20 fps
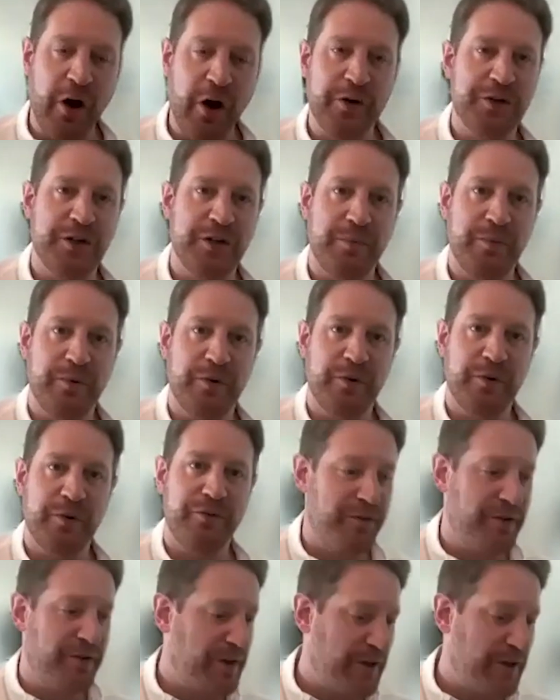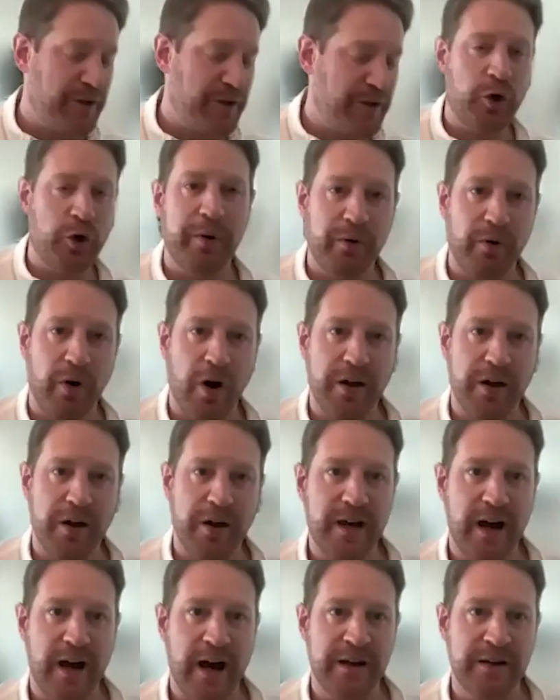ownership of
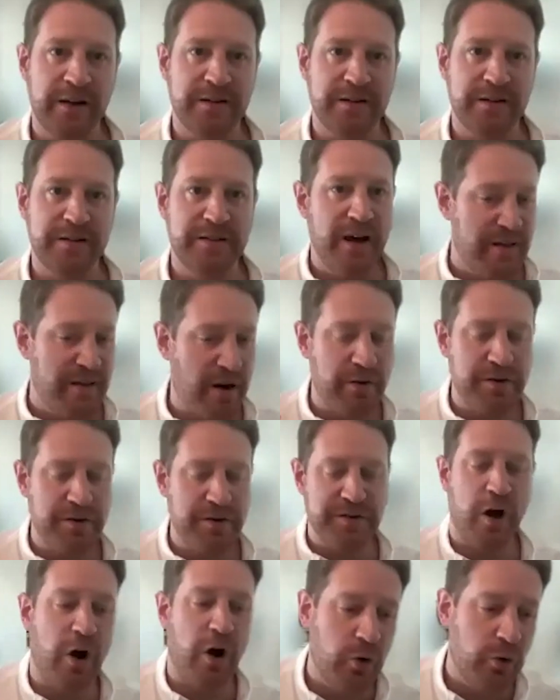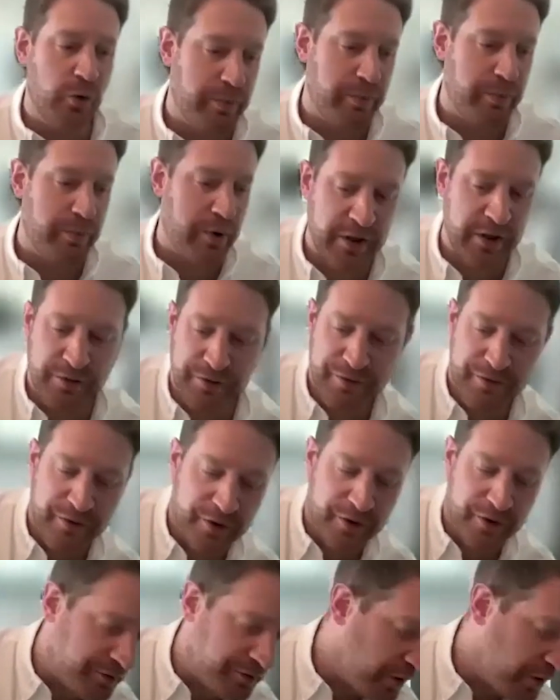copyrights. And there is a whole body of